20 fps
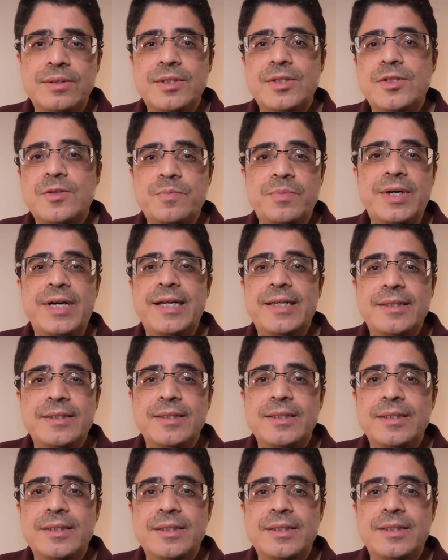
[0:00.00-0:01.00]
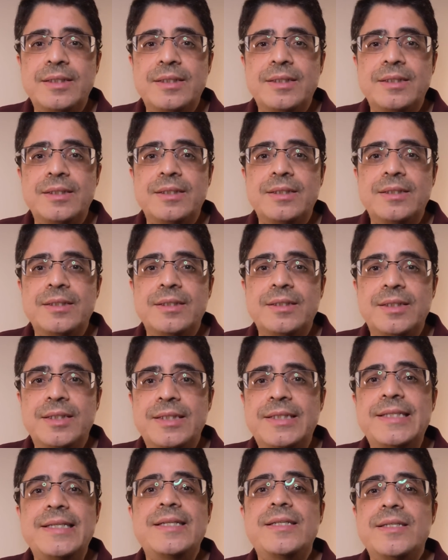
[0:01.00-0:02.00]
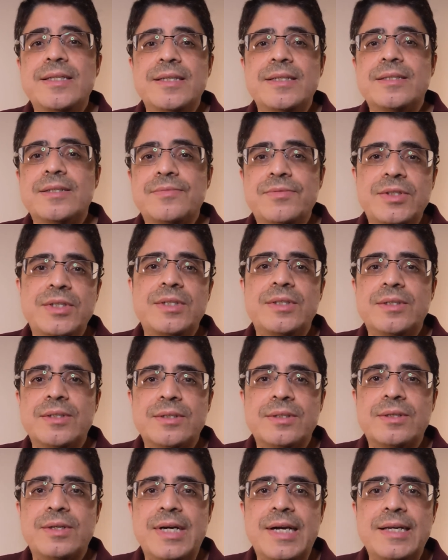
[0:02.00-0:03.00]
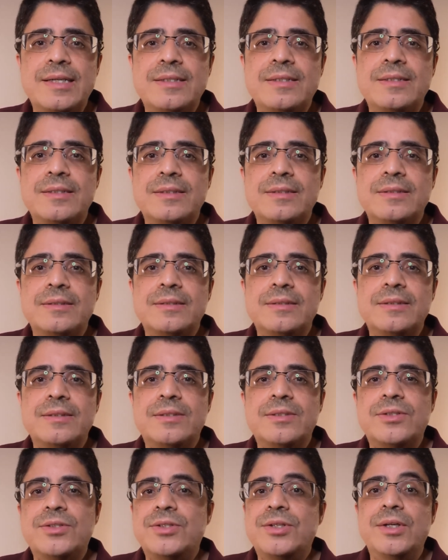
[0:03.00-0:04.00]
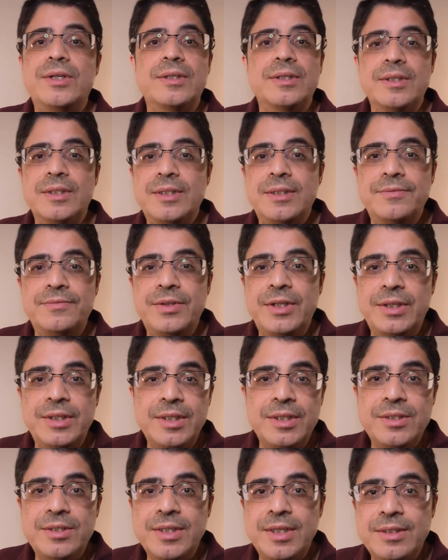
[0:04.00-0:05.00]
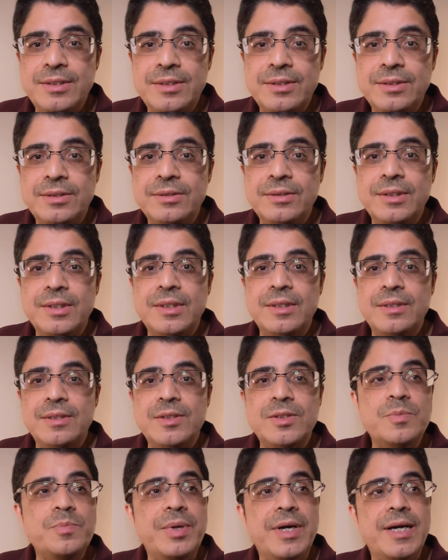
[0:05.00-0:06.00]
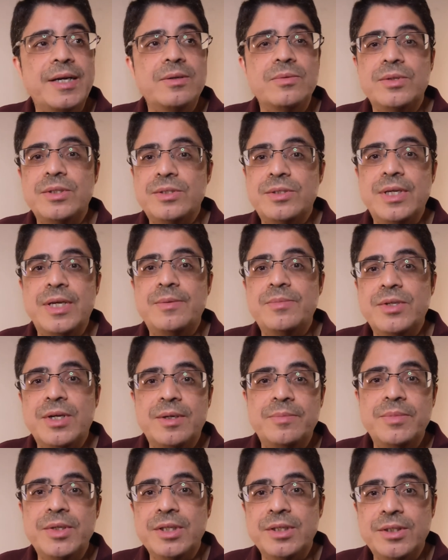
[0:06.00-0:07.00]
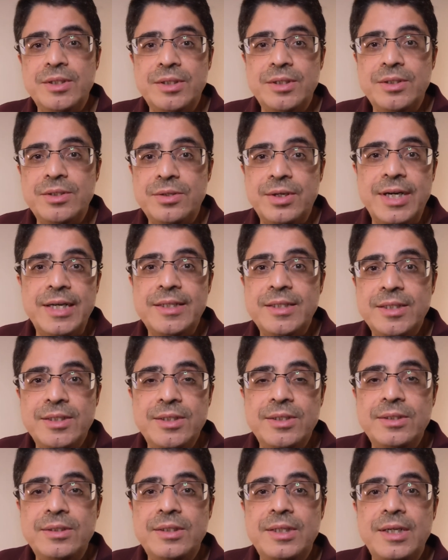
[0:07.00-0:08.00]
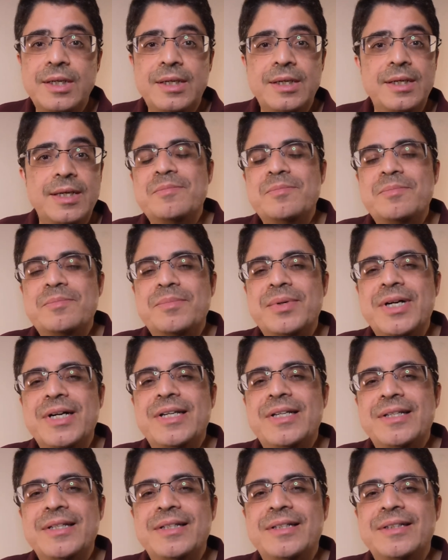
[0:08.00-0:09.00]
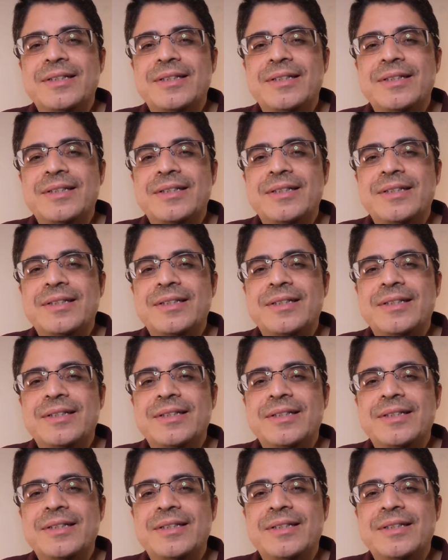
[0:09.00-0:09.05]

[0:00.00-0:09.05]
despite the teachings of Jesus Christ. Certainly very ungentle, despite what James R. Miller tried to do. But